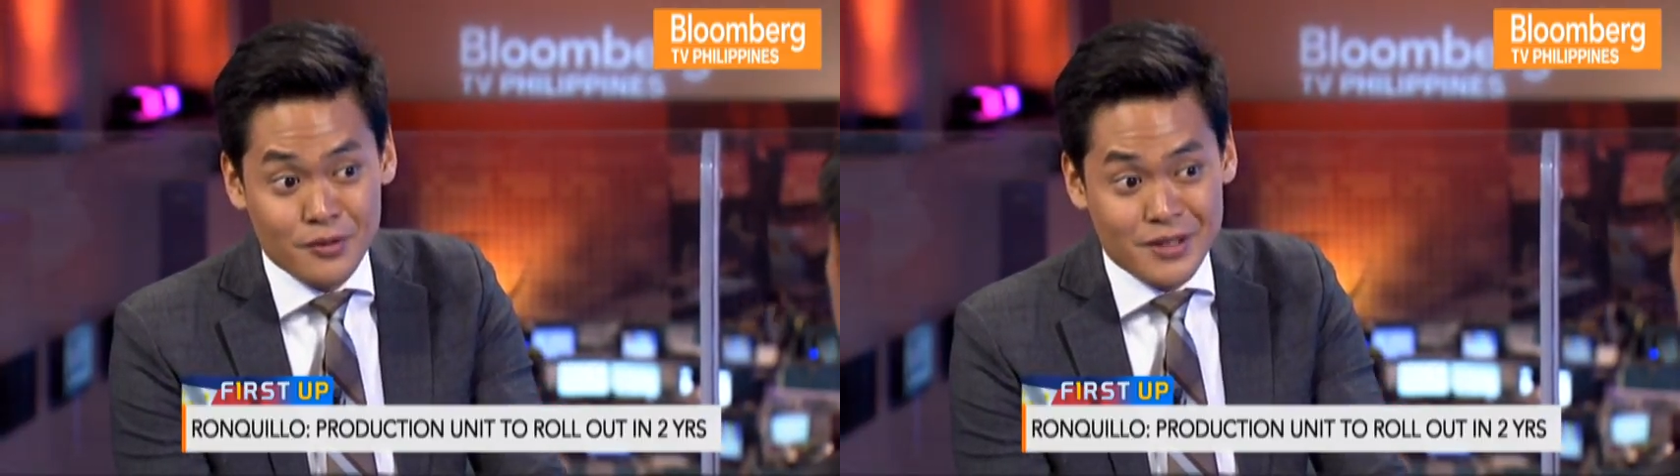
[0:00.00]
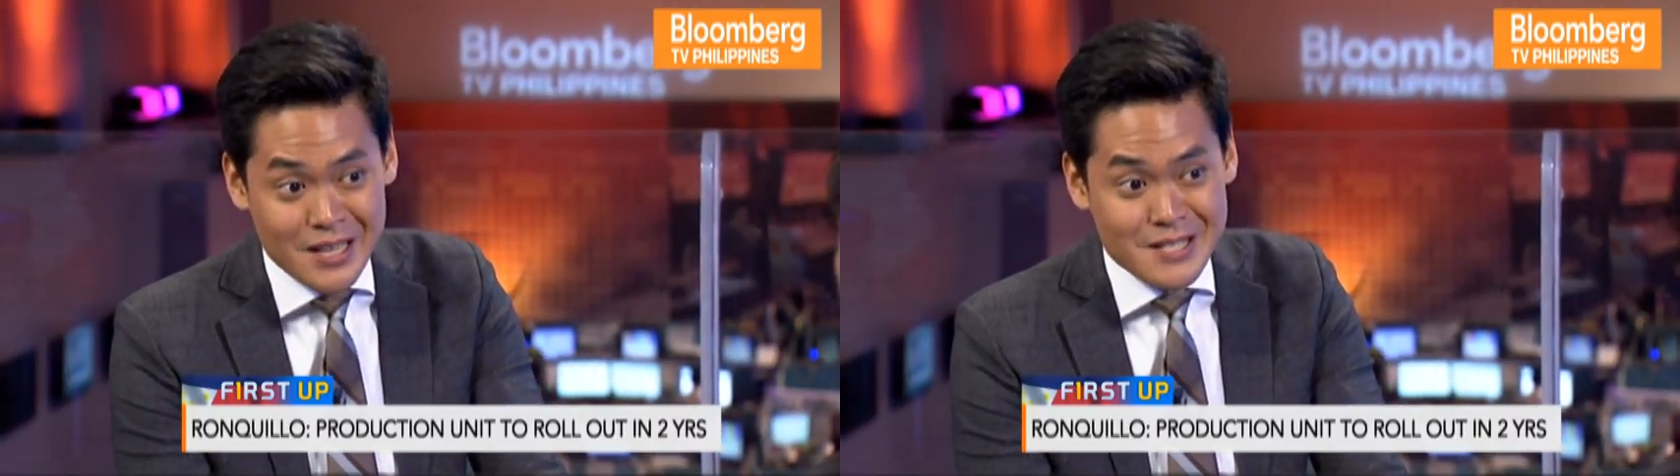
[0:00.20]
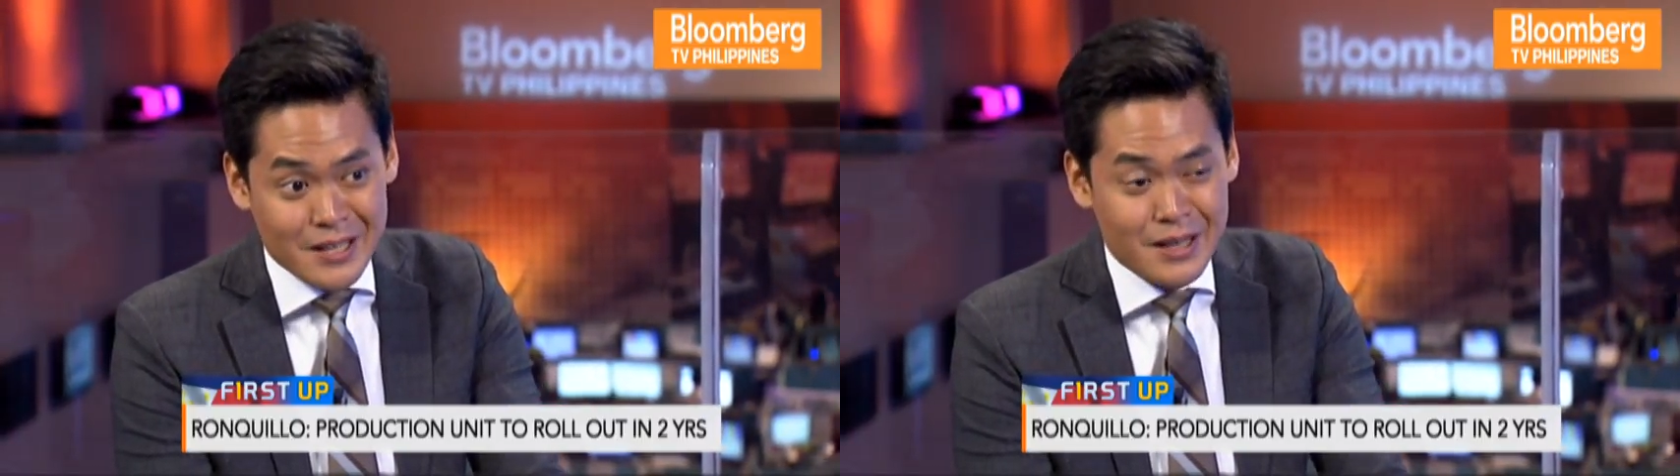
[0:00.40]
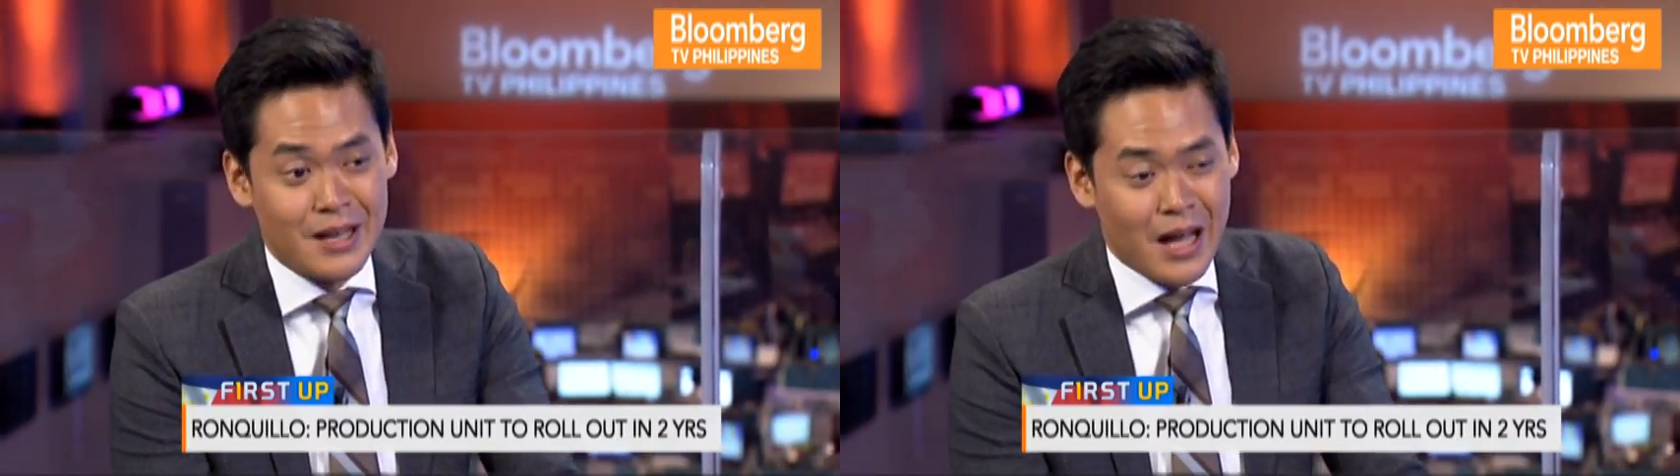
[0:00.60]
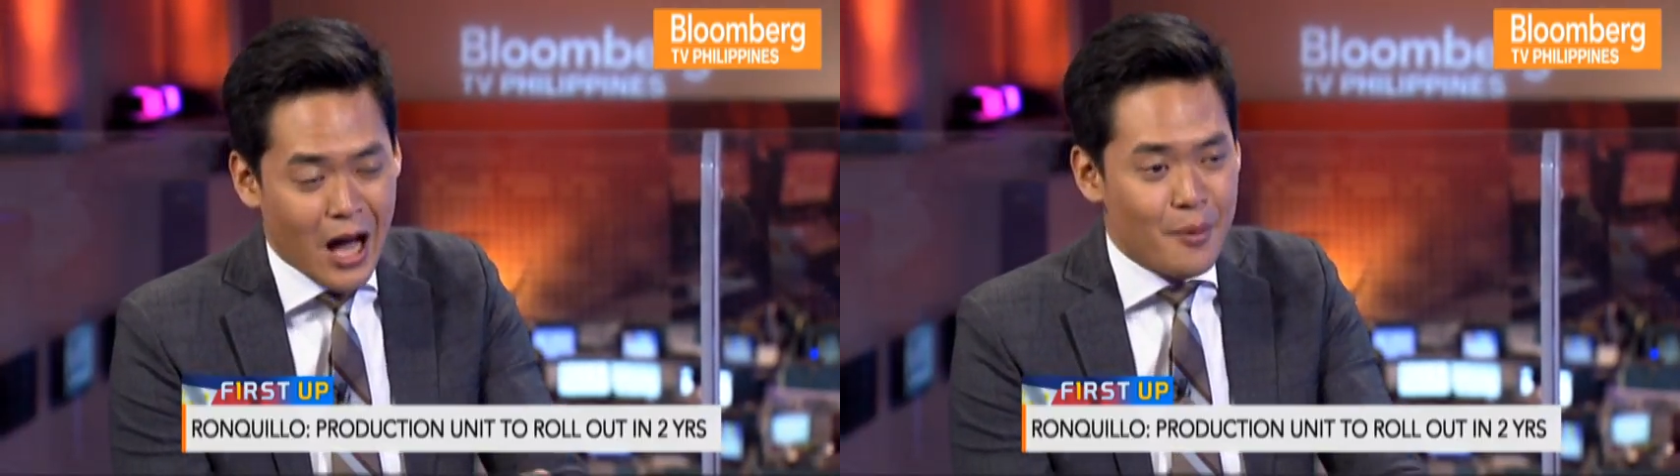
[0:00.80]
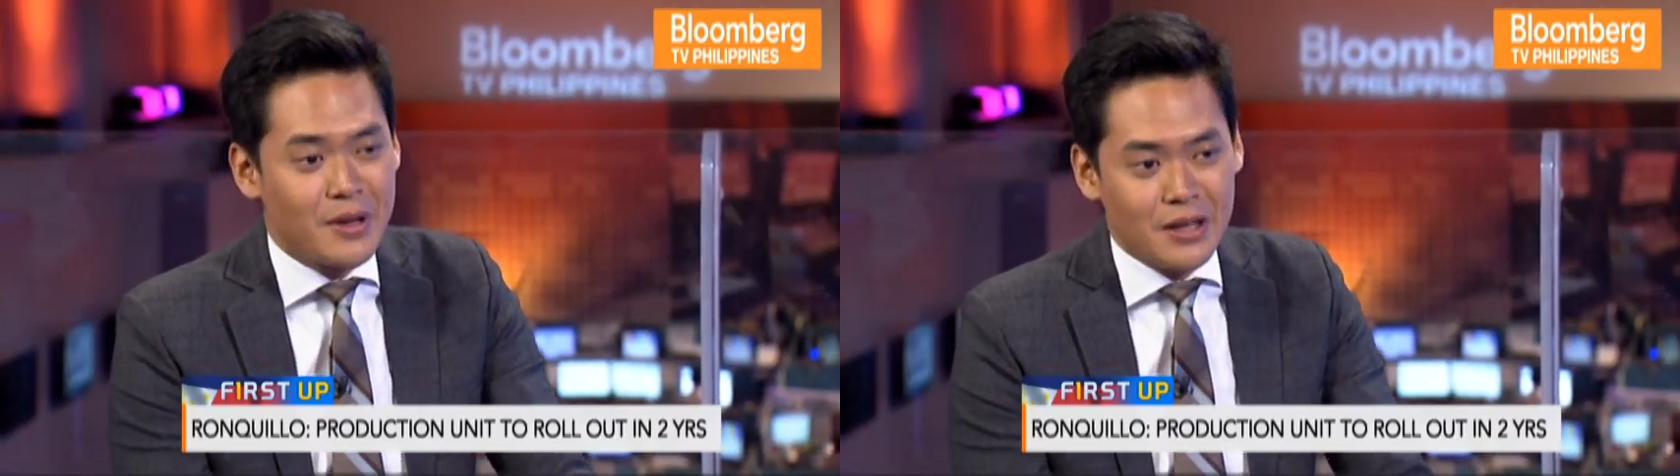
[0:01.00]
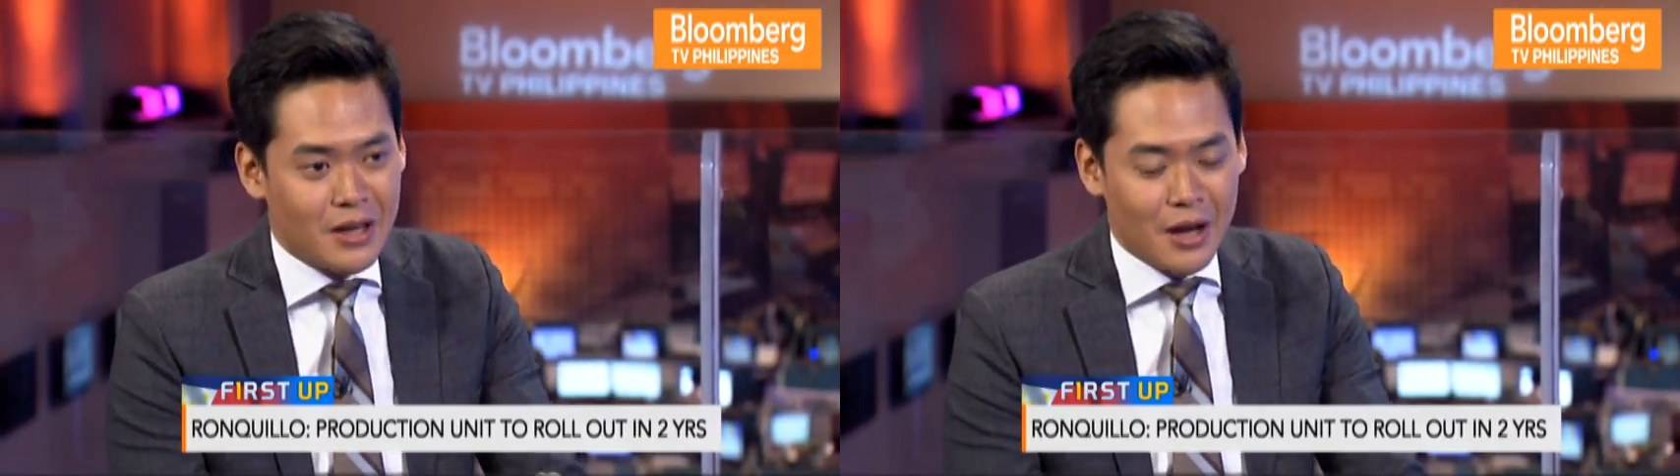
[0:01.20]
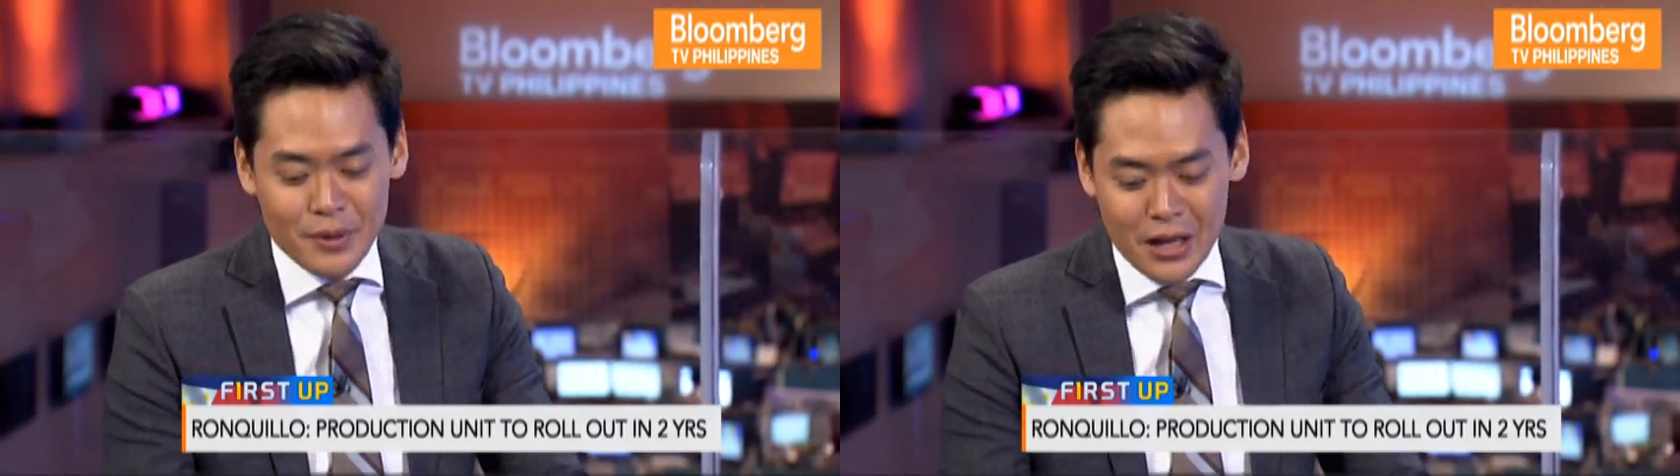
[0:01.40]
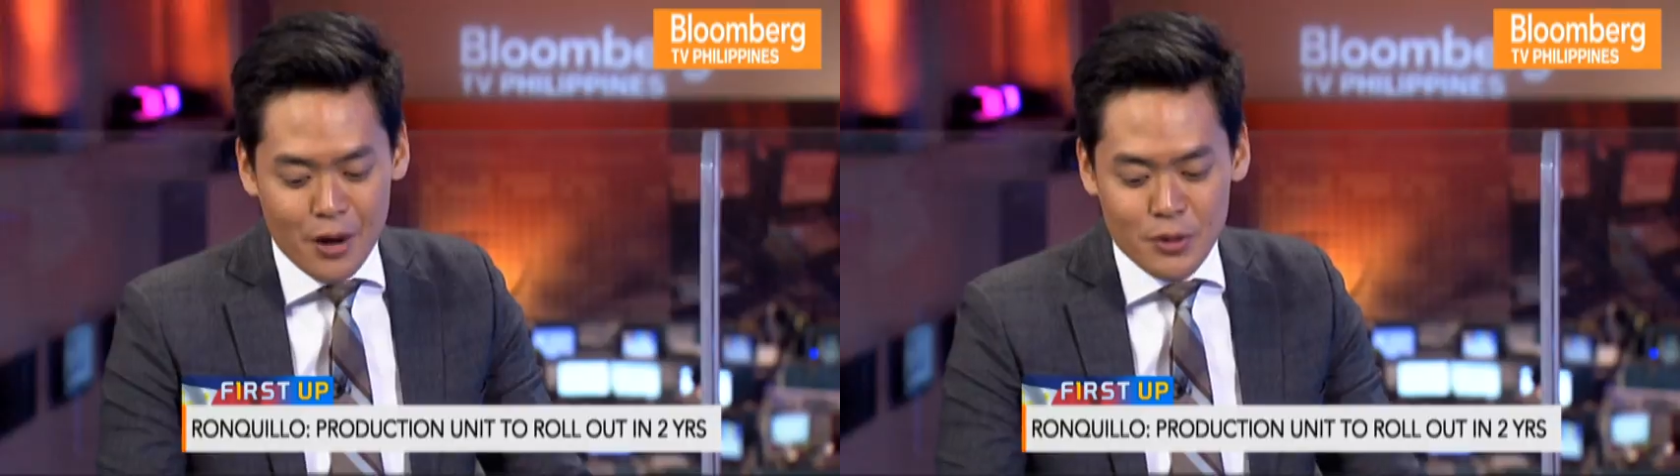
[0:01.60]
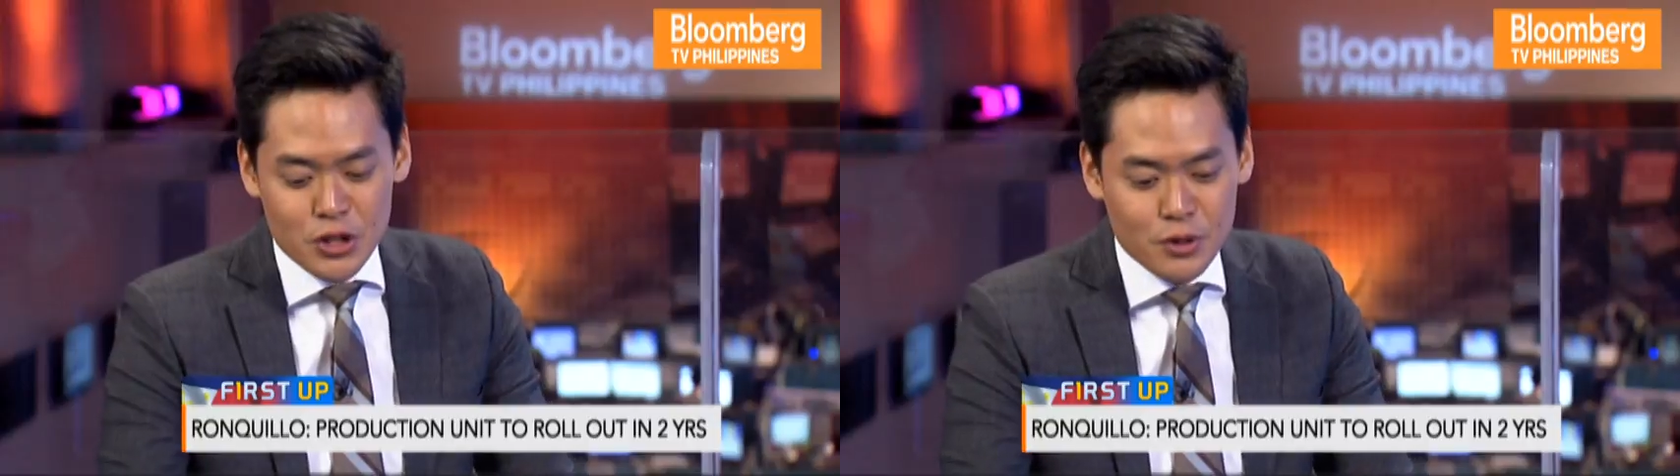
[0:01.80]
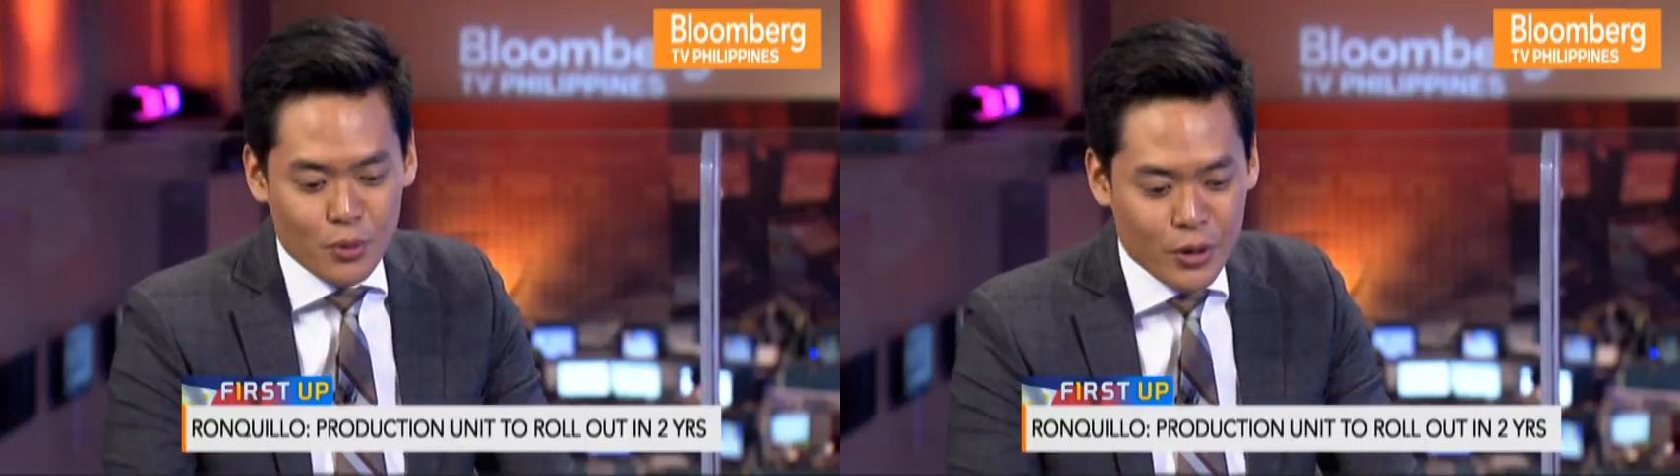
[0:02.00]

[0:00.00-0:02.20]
testing. Yeah, yeah, yeah, yeah. How many? I mean, how much more?